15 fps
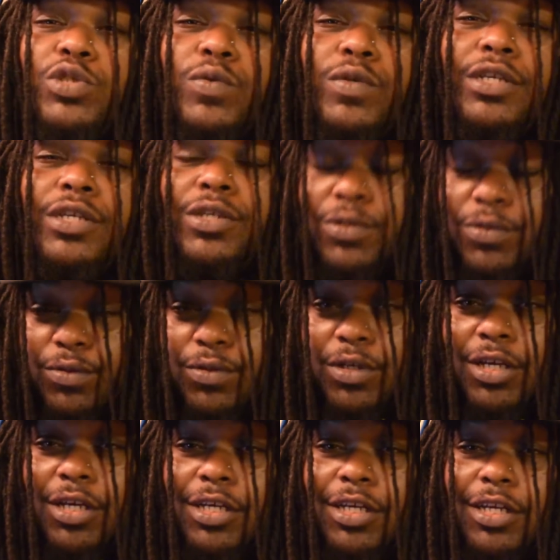drill.
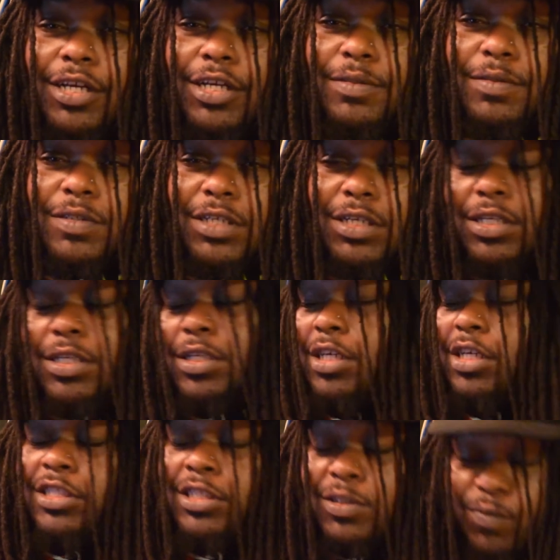You know what I'm saying?
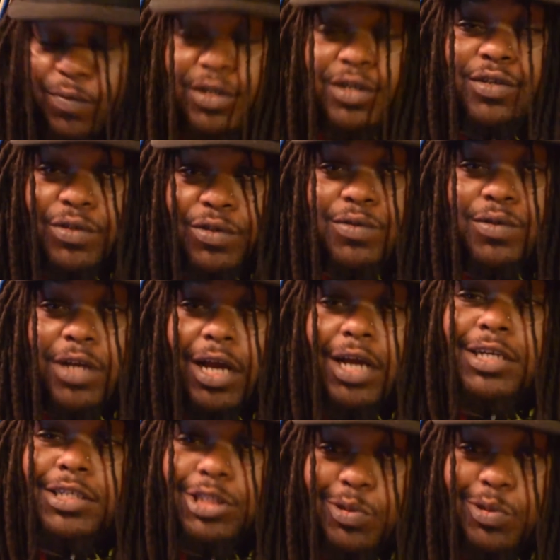Some real UK